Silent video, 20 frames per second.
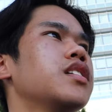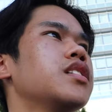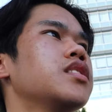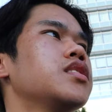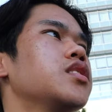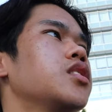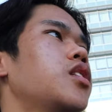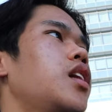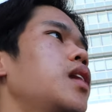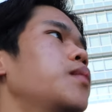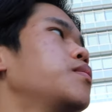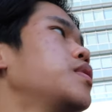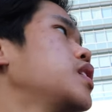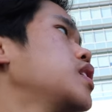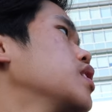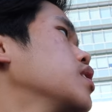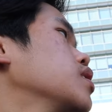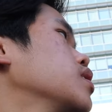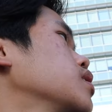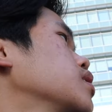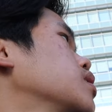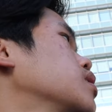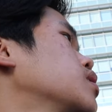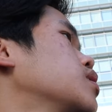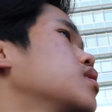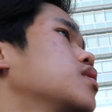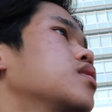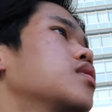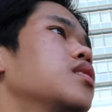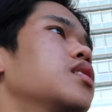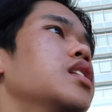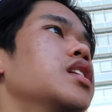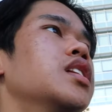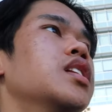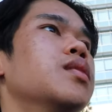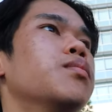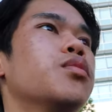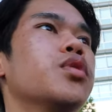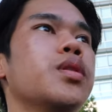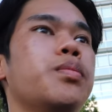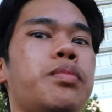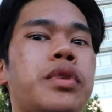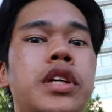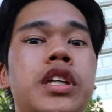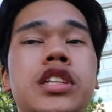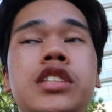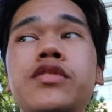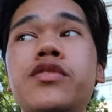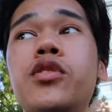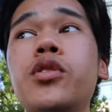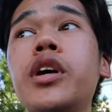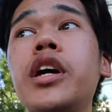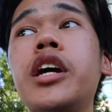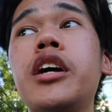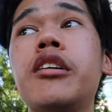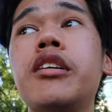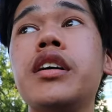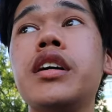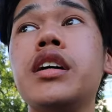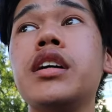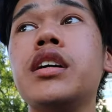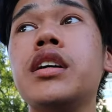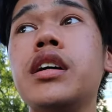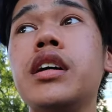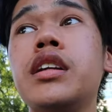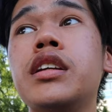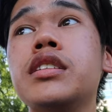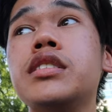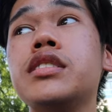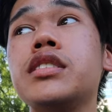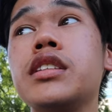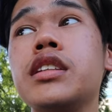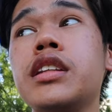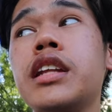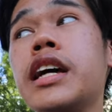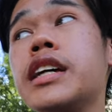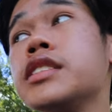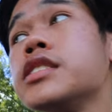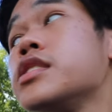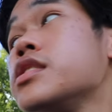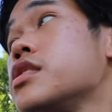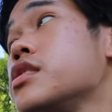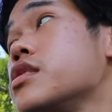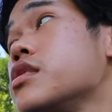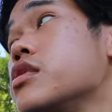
So I'm here in the more peaceful area and it's less